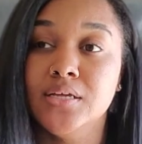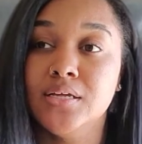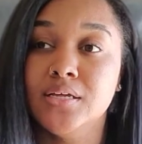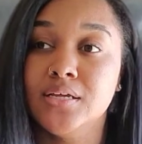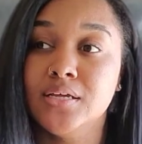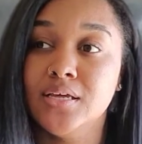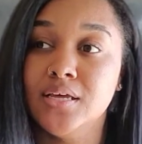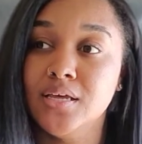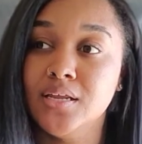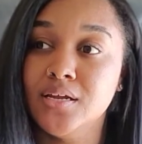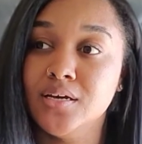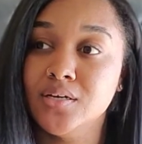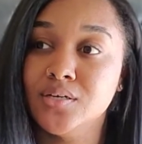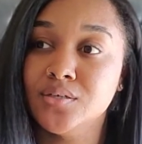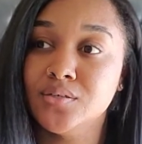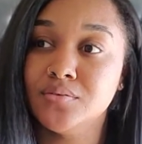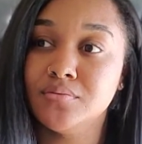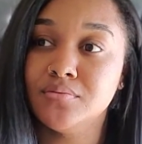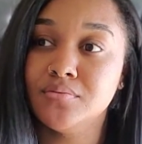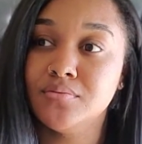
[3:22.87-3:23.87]

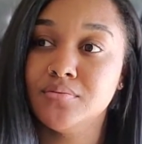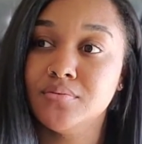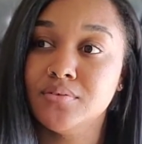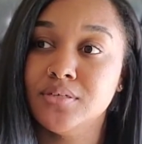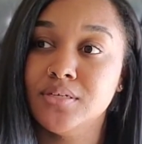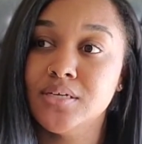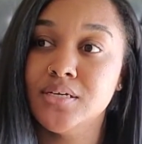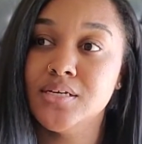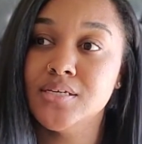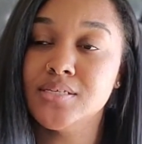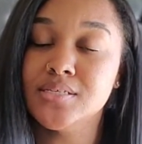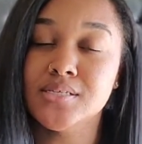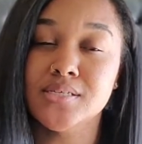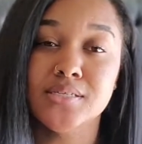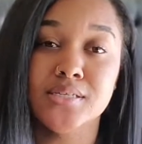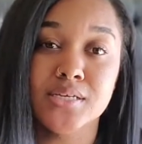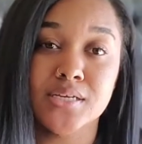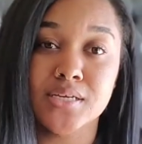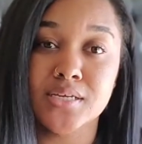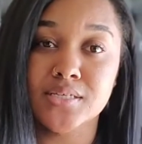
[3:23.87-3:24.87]
Keto is a
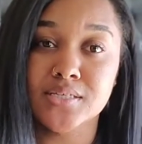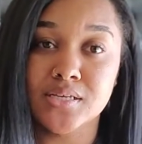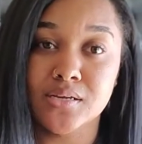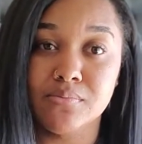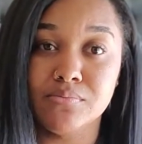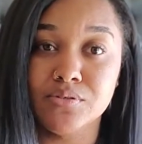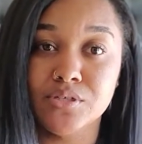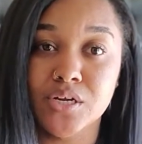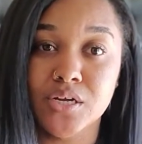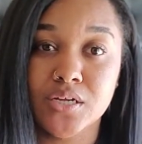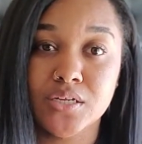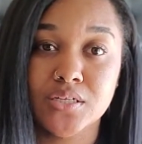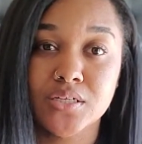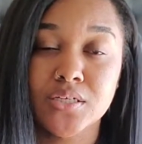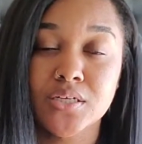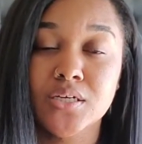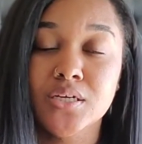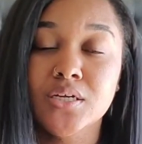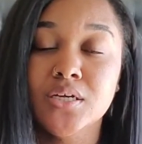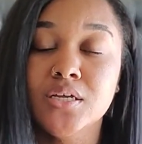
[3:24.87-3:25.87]
sticky subject.
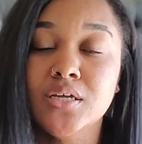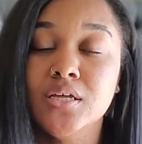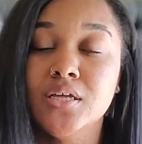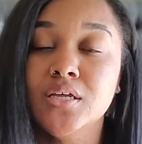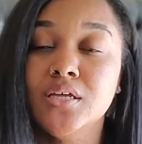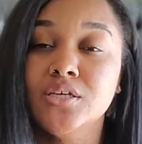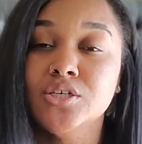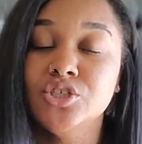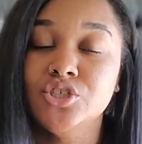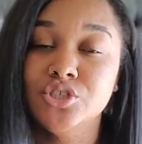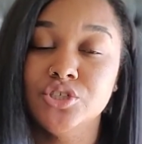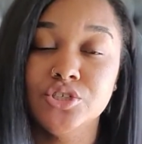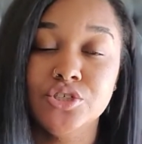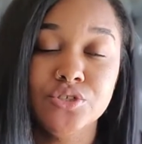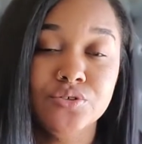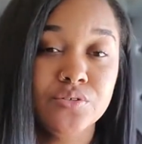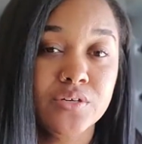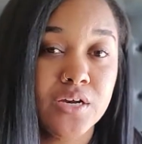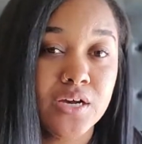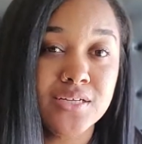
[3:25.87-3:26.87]
Should
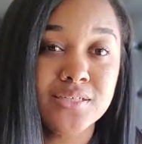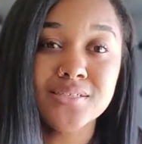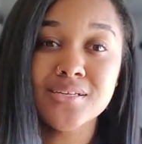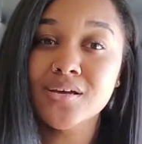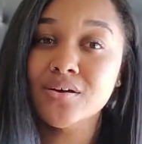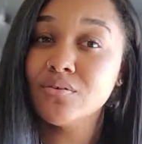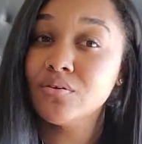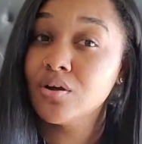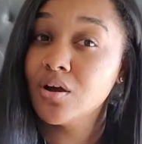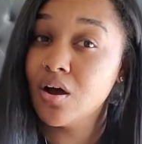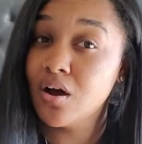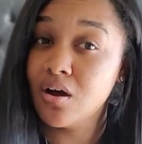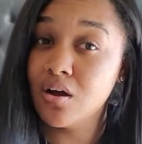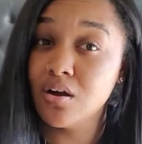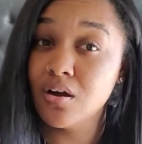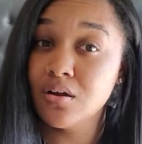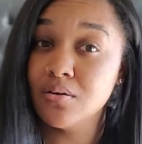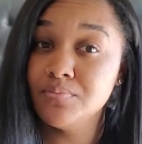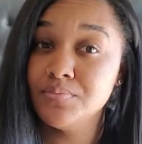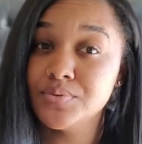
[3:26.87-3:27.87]
you cut down
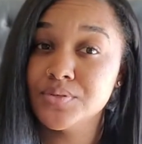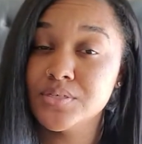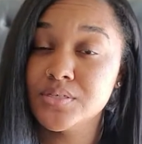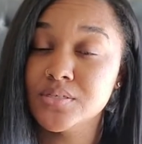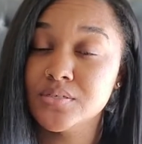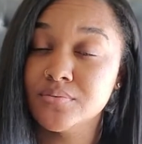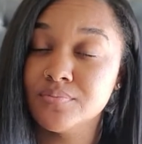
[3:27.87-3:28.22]
carbs?